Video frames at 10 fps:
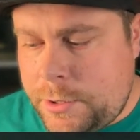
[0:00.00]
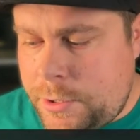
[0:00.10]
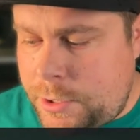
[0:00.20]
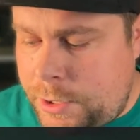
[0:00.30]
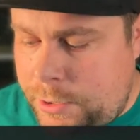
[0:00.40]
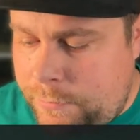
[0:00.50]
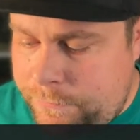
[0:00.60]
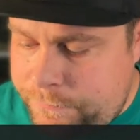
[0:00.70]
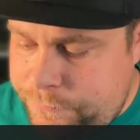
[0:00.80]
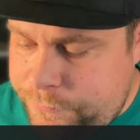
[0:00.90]

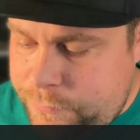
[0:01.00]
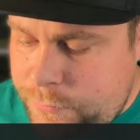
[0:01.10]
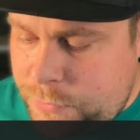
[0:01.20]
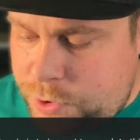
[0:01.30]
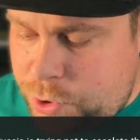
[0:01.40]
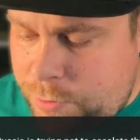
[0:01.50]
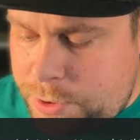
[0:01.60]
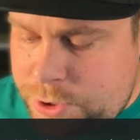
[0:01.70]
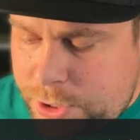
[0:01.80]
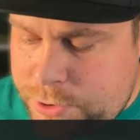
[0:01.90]
The German
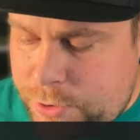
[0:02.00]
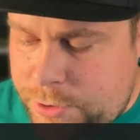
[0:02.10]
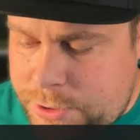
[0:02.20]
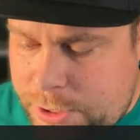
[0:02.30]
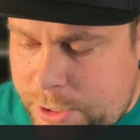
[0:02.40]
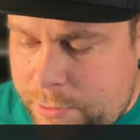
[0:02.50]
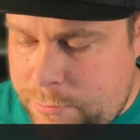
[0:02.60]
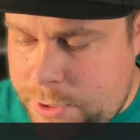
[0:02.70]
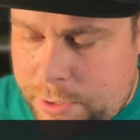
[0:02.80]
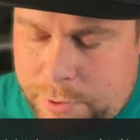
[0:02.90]
chancellor at the time
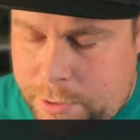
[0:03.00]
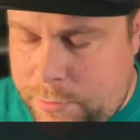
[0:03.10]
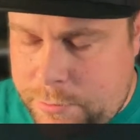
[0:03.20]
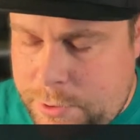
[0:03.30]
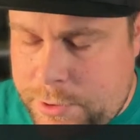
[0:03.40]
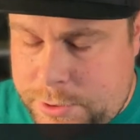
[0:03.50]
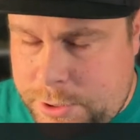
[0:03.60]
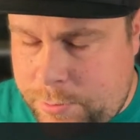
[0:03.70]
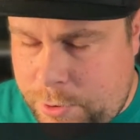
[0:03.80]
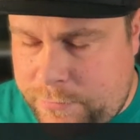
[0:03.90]
came out in
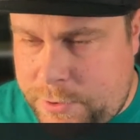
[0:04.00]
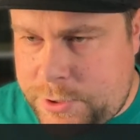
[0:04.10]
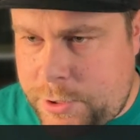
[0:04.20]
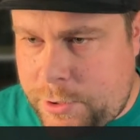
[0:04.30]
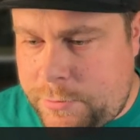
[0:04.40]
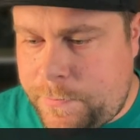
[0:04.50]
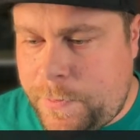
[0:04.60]
December of this year,